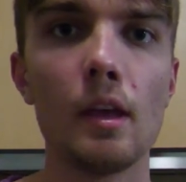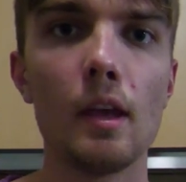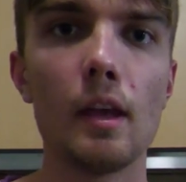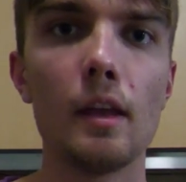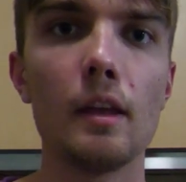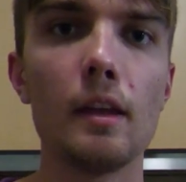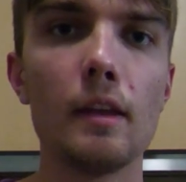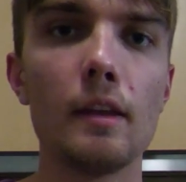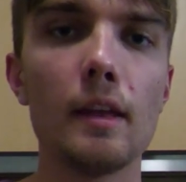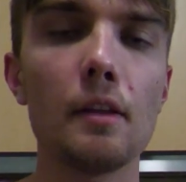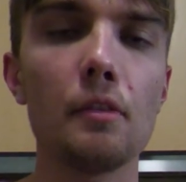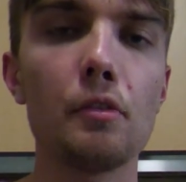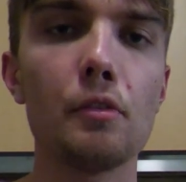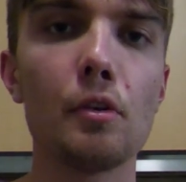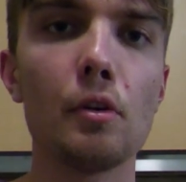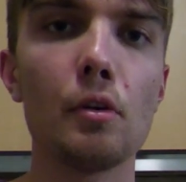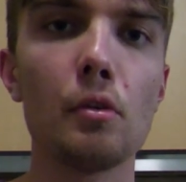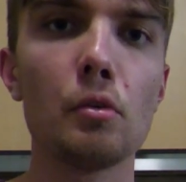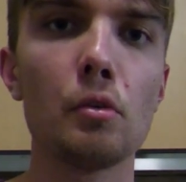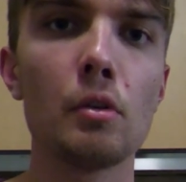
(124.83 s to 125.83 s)
And in that
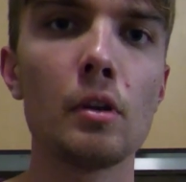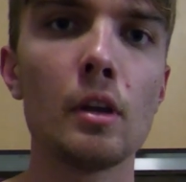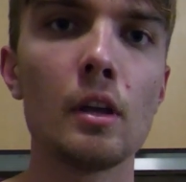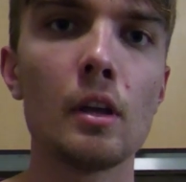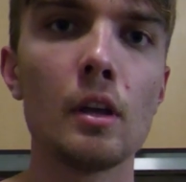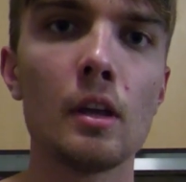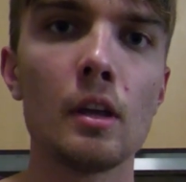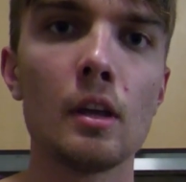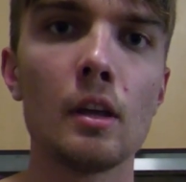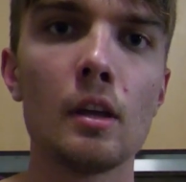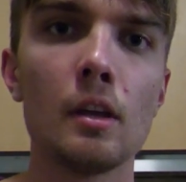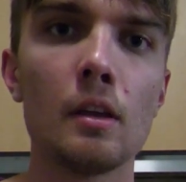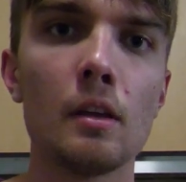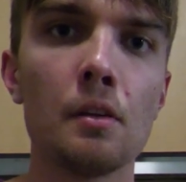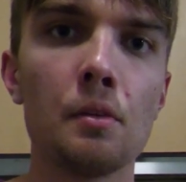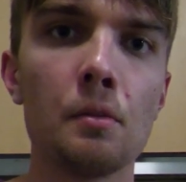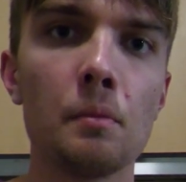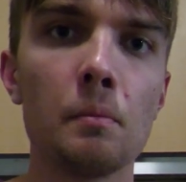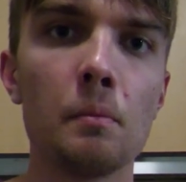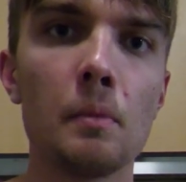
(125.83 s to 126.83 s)
zone,
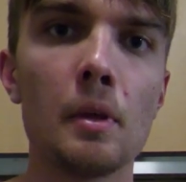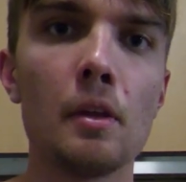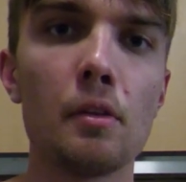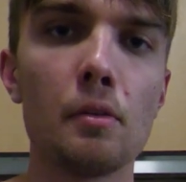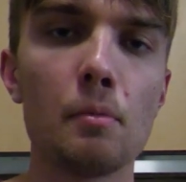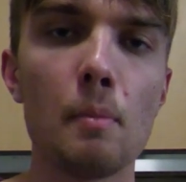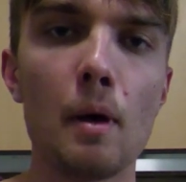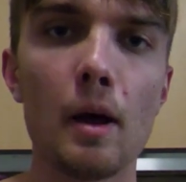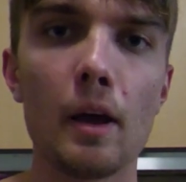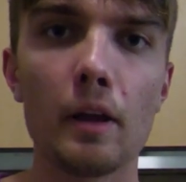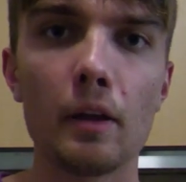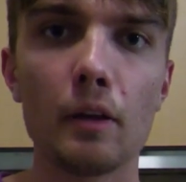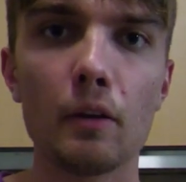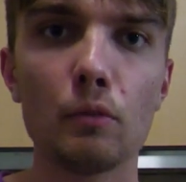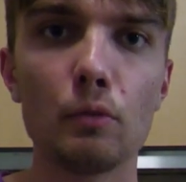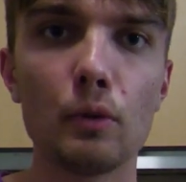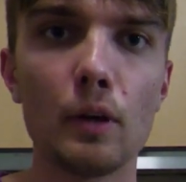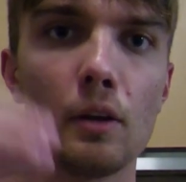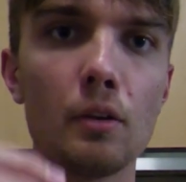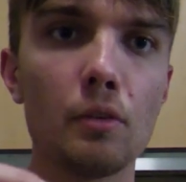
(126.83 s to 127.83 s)
it's by
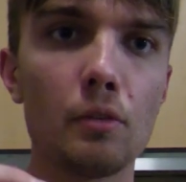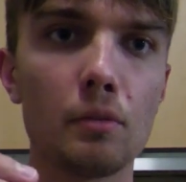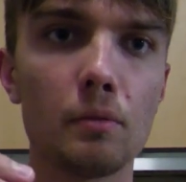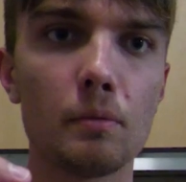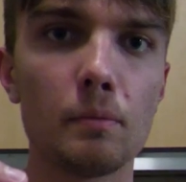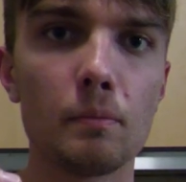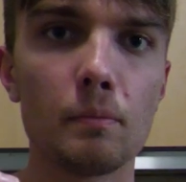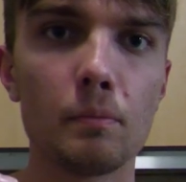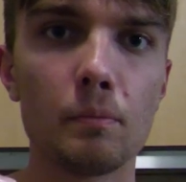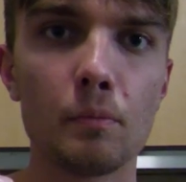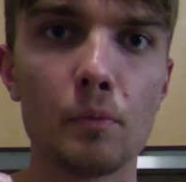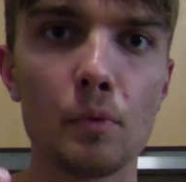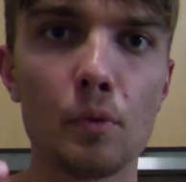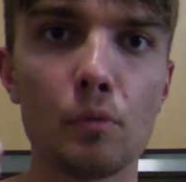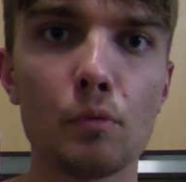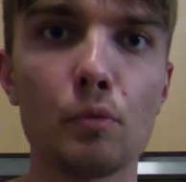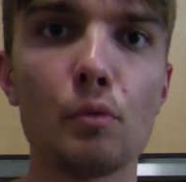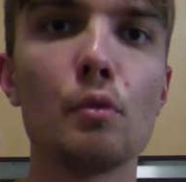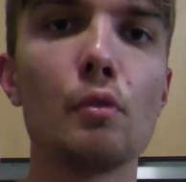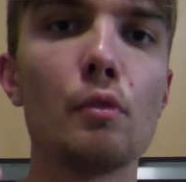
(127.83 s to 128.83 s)
grace
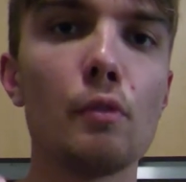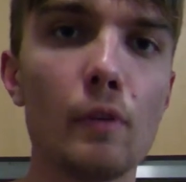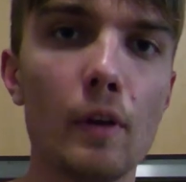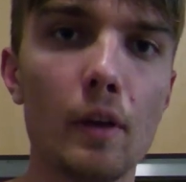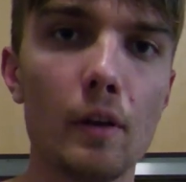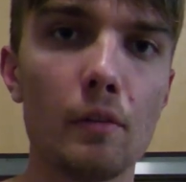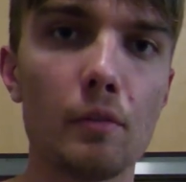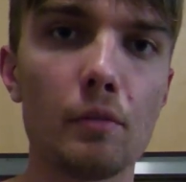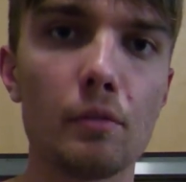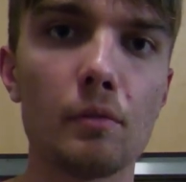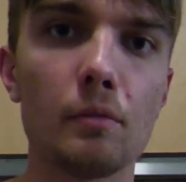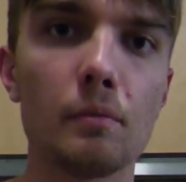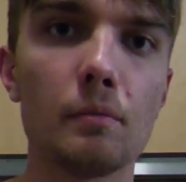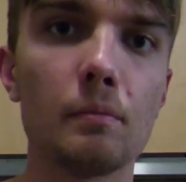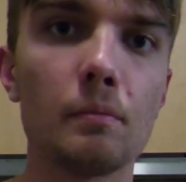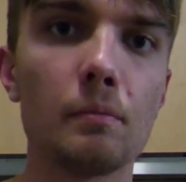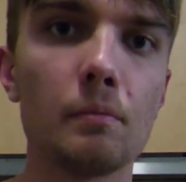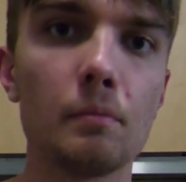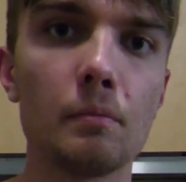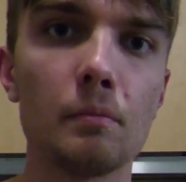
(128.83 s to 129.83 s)
through faith.
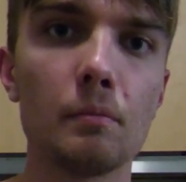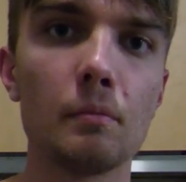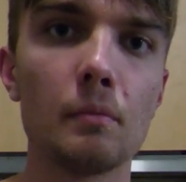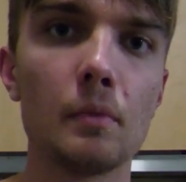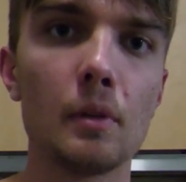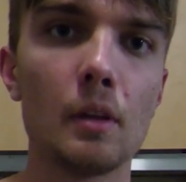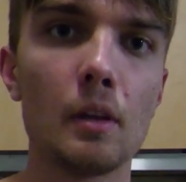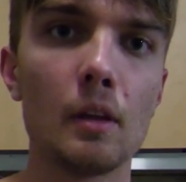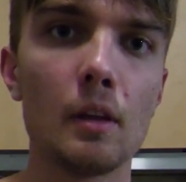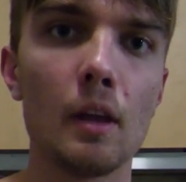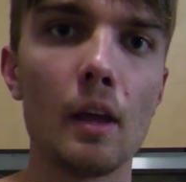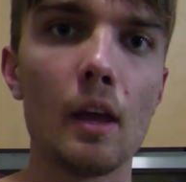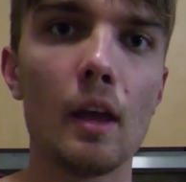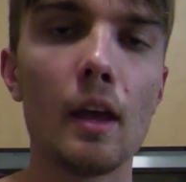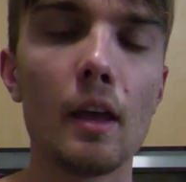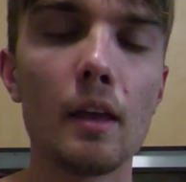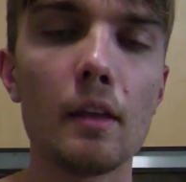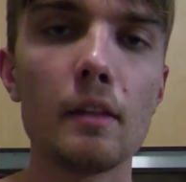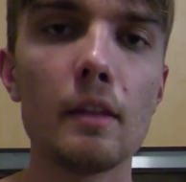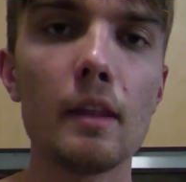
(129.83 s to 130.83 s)

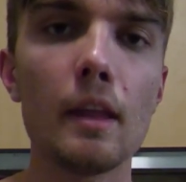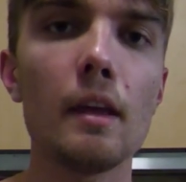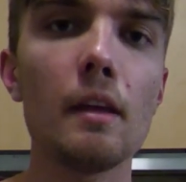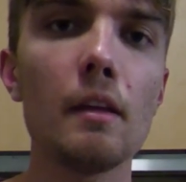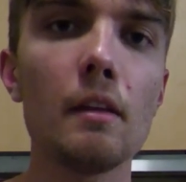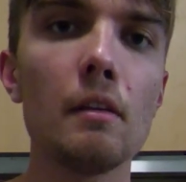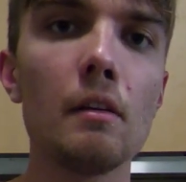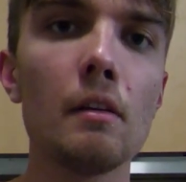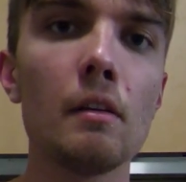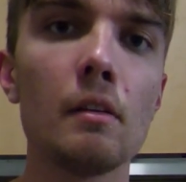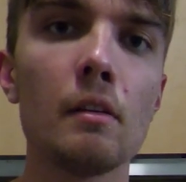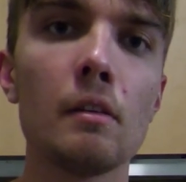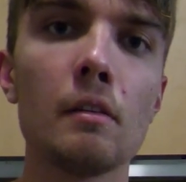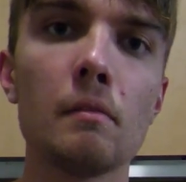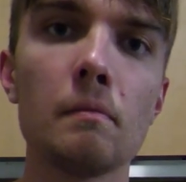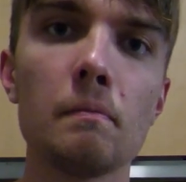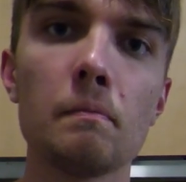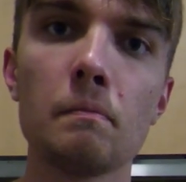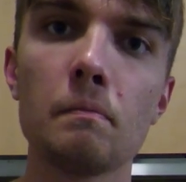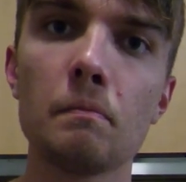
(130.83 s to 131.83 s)
And there,
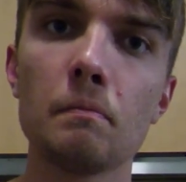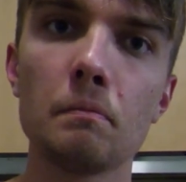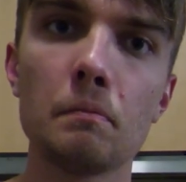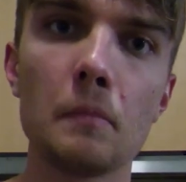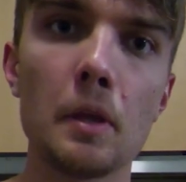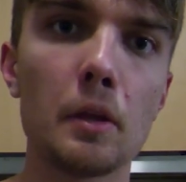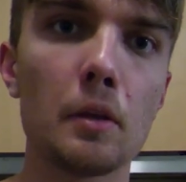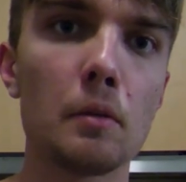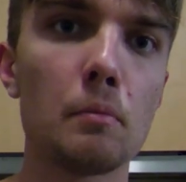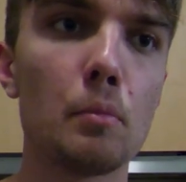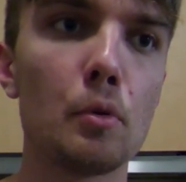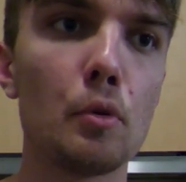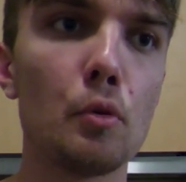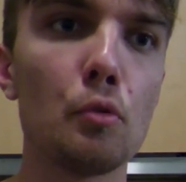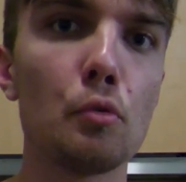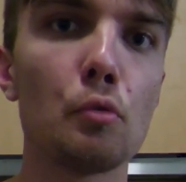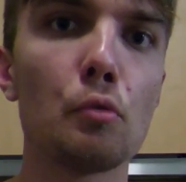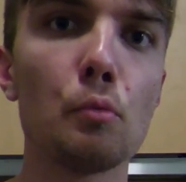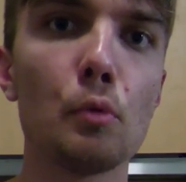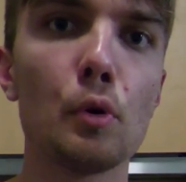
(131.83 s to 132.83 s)
they can
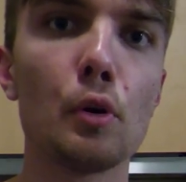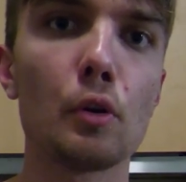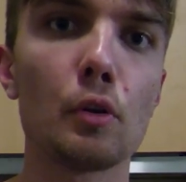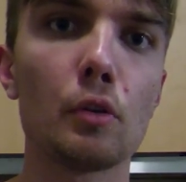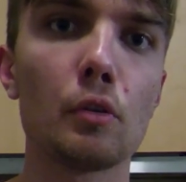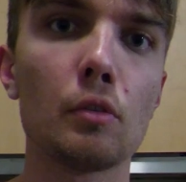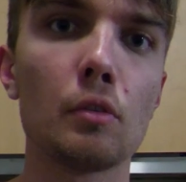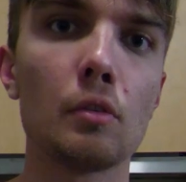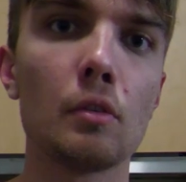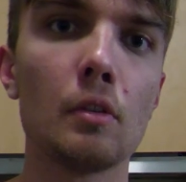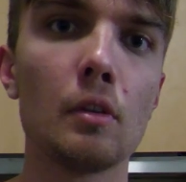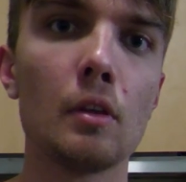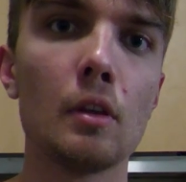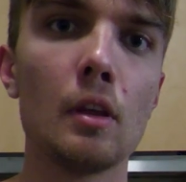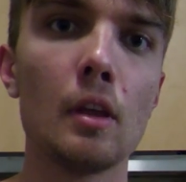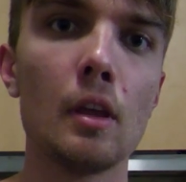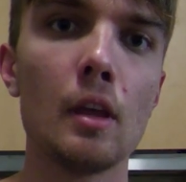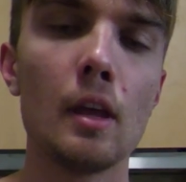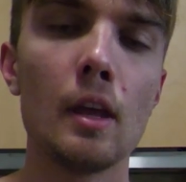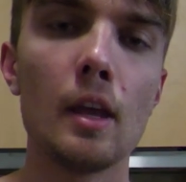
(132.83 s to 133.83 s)
produce works.
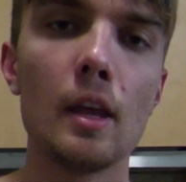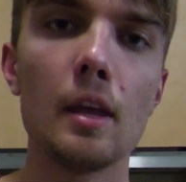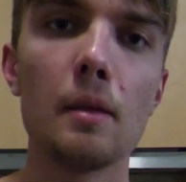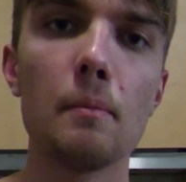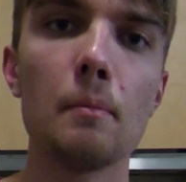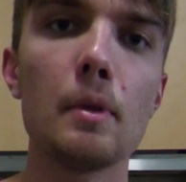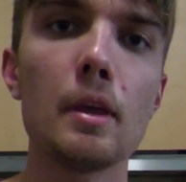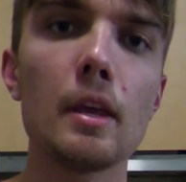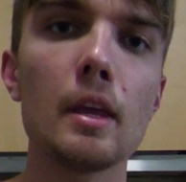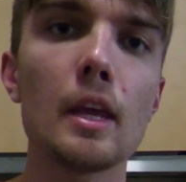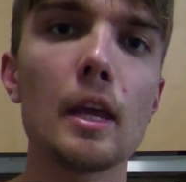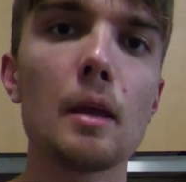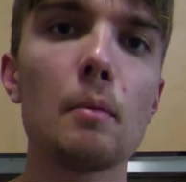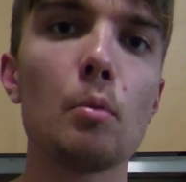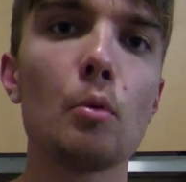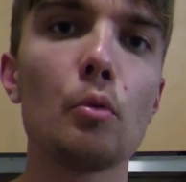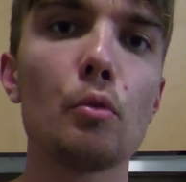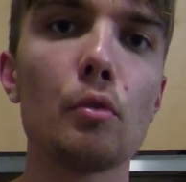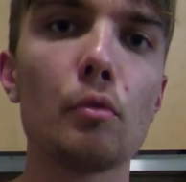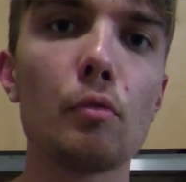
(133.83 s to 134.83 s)
And being
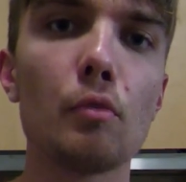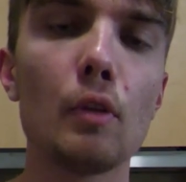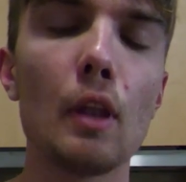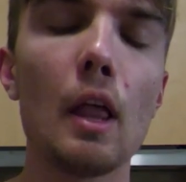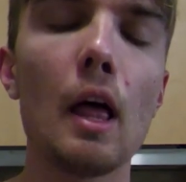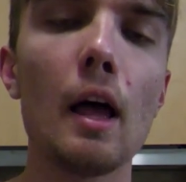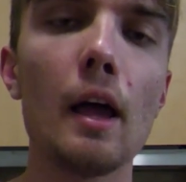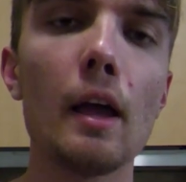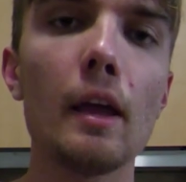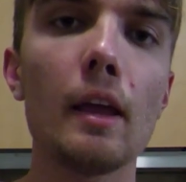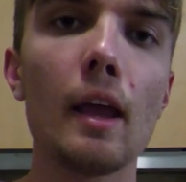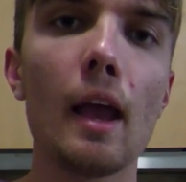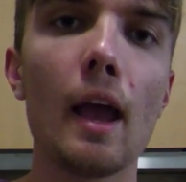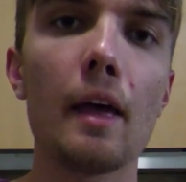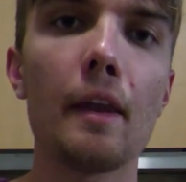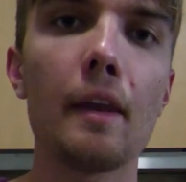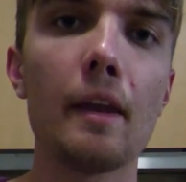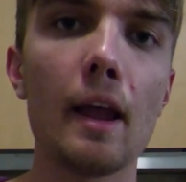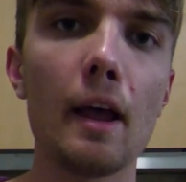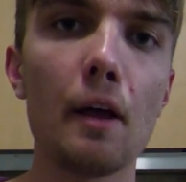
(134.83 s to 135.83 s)
able to fly
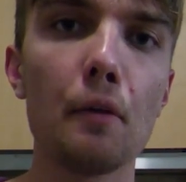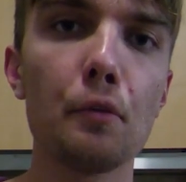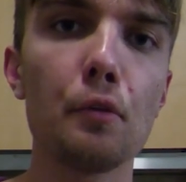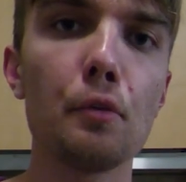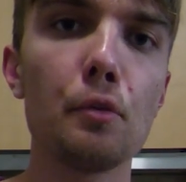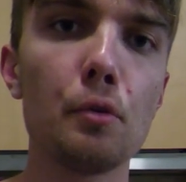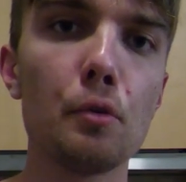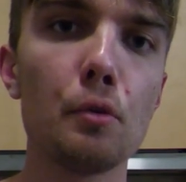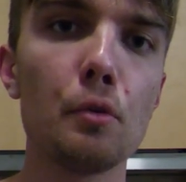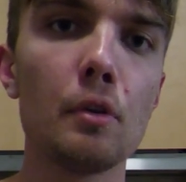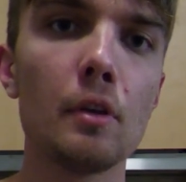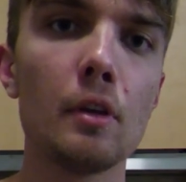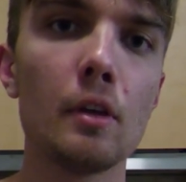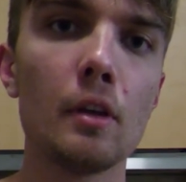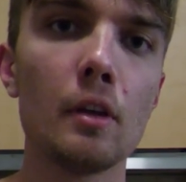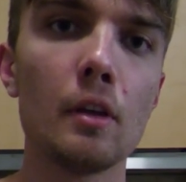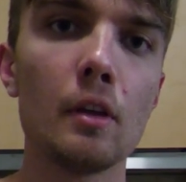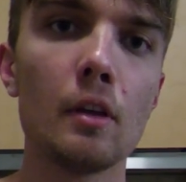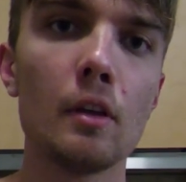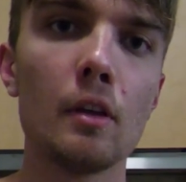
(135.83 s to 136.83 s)
at an altitude,
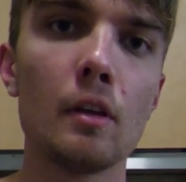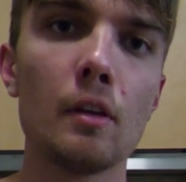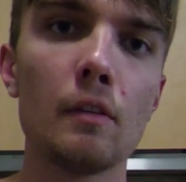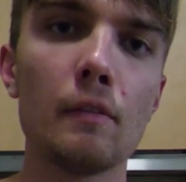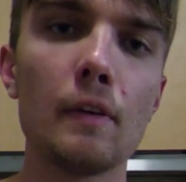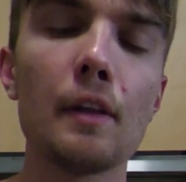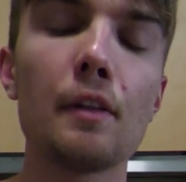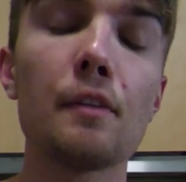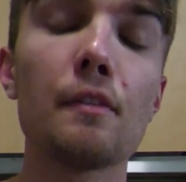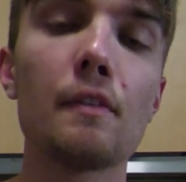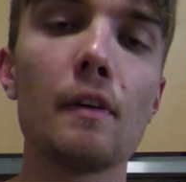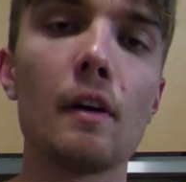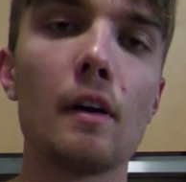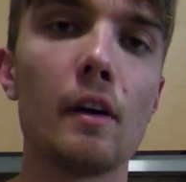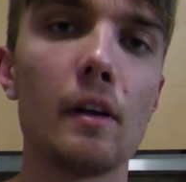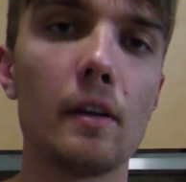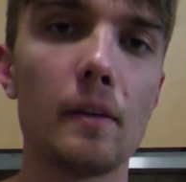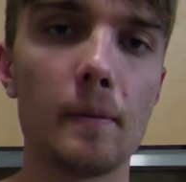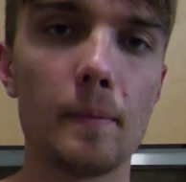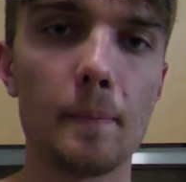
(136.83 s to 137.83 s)
that's
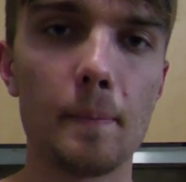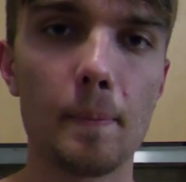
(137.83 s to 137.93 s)
fine.